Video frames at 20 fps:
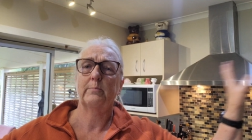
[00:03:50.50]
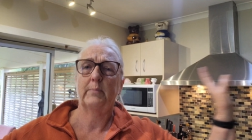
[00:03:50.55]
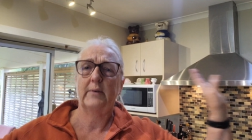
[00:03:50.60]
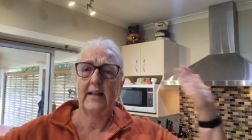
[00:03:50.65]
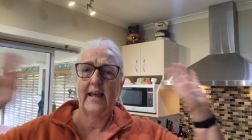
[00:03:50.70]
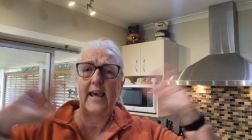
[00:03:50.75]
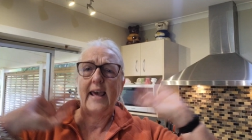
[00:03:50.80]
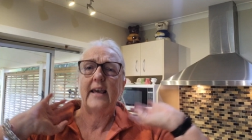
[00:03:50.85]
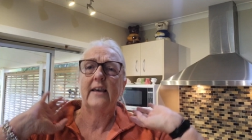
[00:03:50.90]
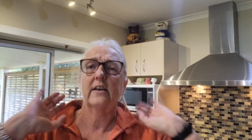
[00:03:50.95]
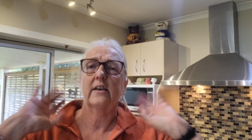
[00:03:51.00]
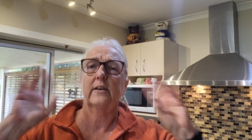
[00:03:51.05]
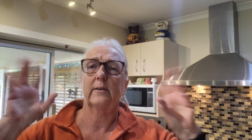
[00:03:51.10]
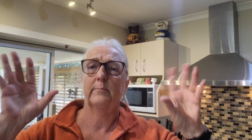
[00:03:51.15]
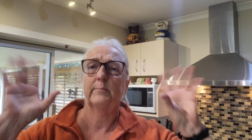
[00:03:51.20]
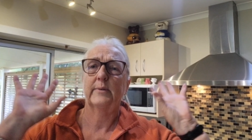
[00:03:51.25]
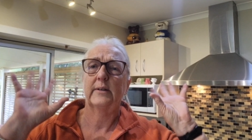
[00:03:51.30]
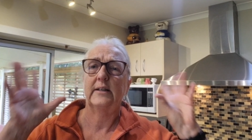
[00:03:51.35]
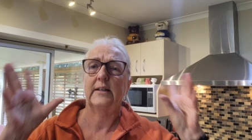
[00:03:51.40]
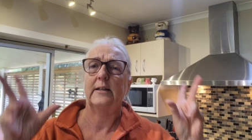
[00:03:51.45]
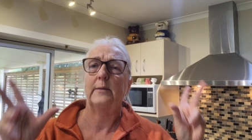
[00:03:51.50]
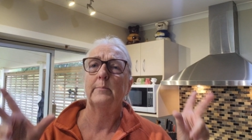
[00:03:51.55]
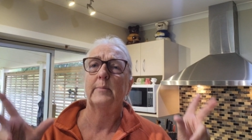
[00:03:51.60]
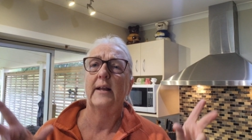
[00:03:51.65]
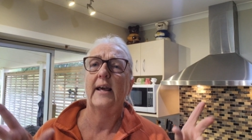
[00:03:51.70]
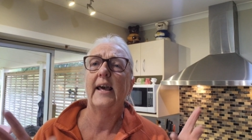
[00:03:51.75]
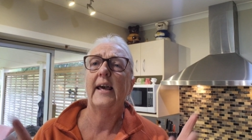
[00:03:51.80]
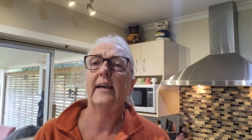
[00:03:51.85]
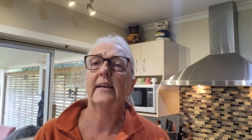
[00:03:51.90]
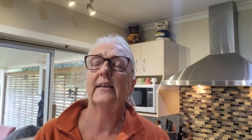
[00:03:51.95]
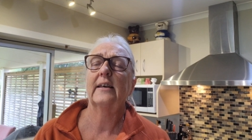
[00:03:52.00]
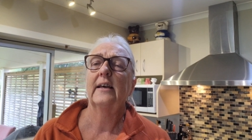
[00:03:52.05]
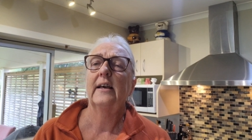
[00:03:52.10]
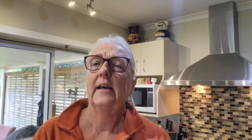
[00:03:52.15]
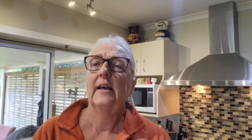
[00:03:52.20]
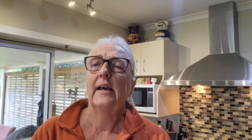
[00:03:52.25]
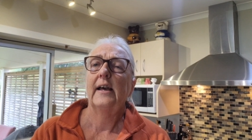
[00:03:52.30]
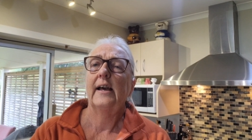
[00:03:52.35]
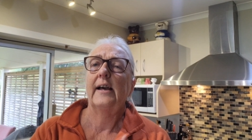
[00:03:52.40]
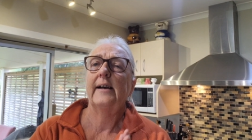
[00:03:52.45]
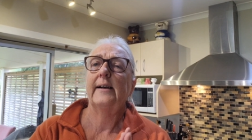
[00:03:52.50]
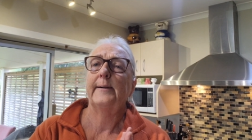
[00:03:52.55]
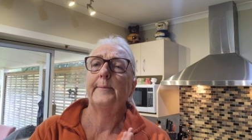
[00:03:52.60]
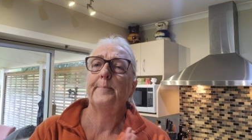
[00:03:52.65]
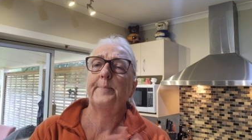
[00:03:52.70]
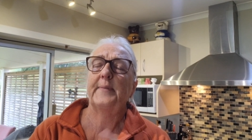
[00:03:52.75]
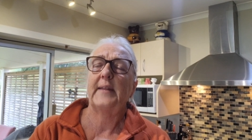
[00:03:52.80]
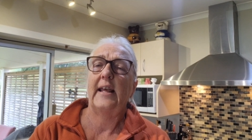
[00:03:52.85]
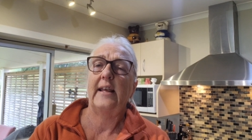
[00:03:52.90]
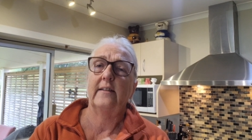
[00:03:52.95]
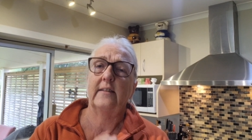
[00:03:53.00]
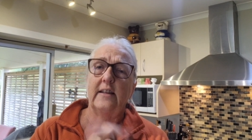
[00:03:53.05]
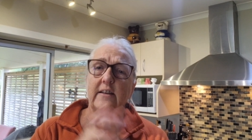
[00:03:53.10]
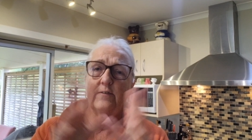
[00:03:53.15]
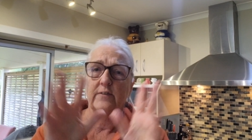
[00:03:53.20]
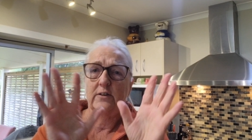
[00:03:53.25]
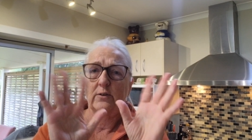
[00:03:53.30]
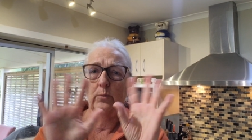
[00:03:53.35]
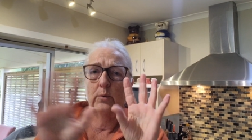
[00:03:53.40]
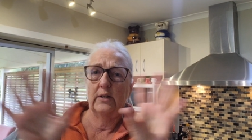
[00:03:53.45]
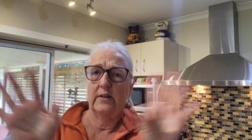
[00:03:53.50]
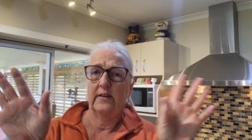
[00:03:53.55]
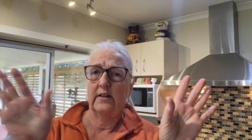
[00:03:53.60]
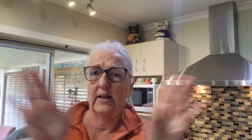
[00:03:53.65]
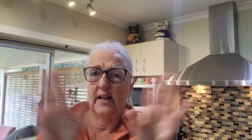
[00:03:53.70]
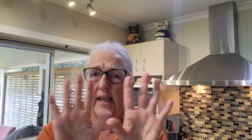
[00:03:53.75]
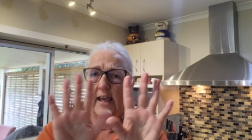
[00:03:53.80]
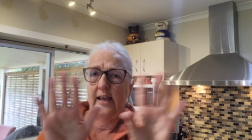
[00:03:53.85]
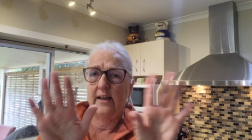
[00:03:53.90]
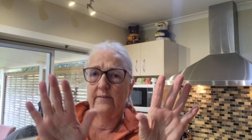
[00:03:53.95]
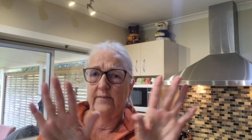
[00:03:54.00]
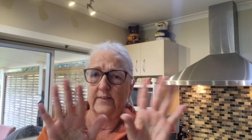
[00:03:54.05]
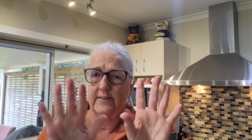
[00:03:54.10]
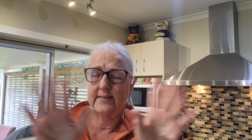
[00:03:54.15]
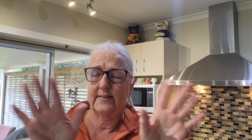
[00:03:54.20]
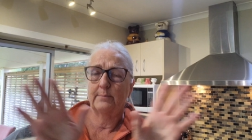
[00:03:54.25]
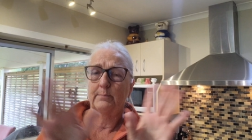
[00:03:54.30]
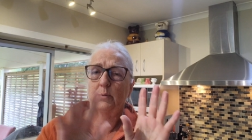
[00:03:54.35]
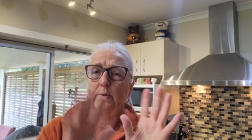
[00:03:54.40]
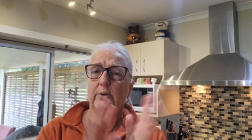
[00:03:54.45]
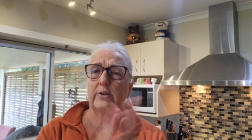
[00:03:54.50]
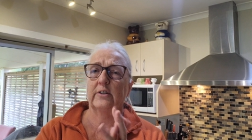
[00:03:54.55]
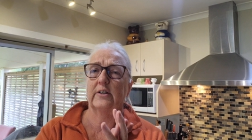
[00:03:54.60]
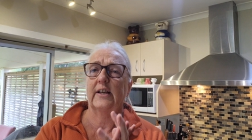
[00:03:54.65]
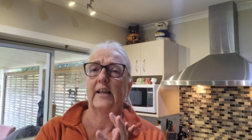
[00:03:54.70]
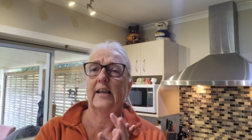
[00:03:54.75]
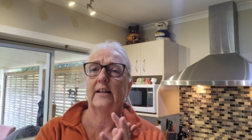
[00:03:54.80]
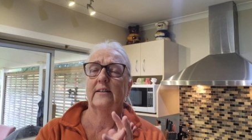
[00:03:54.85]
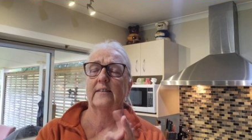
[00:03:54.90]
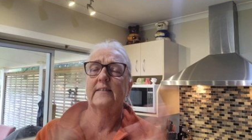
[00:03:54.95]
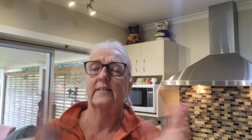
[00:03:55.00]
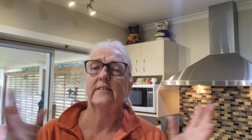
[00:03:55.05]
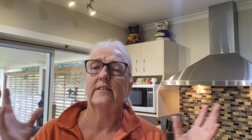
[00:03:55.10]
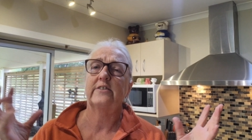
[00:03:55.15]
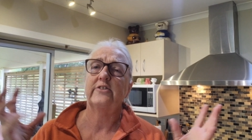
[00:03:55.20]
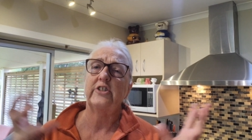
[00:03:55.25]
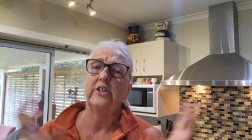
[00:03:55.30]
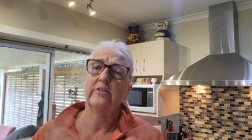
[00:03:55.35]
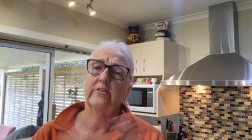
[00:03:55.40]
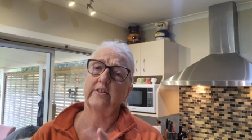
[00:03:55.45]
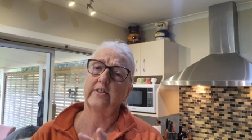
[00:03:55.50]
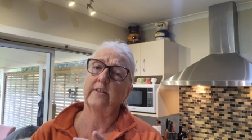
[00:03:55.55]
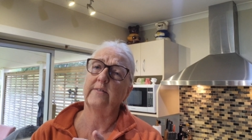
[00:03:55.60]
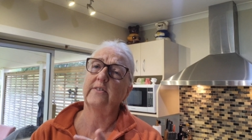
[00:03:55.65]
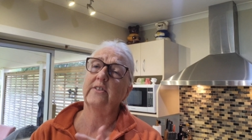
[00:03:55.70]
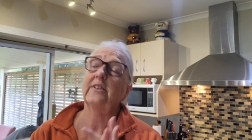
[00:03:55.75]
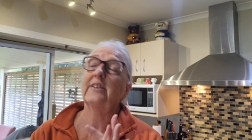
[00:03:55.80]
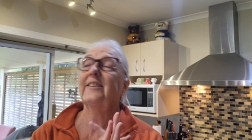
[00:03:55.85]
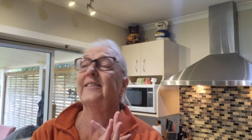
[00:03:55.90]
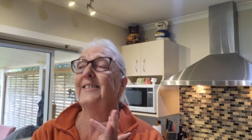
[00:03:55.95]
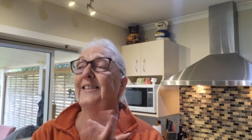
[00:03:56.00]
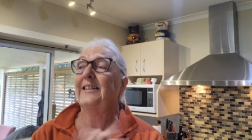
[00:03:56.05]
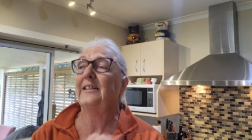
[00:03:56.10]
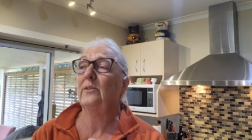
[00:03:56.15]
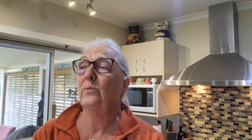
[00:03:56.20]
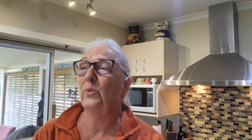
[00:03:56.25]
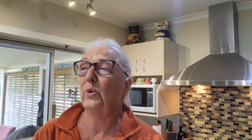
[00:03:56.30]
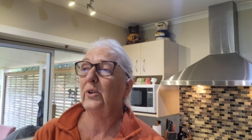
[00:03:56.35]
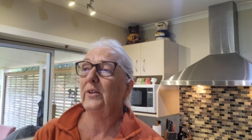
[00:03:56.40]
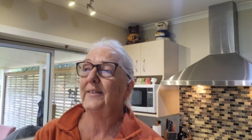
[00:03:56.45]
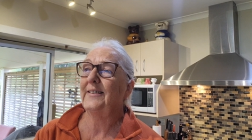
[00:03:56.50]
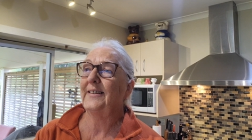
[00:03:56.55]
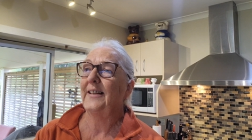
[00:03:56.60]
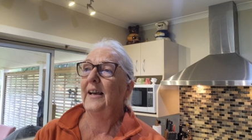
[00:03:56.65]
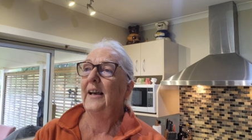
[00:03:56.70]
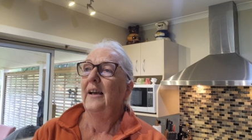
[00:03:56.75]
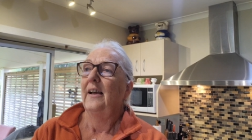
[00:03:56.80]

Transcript: black, completely black, um, and even the one that I have is blurry and it's degenerative, so it is getting worse.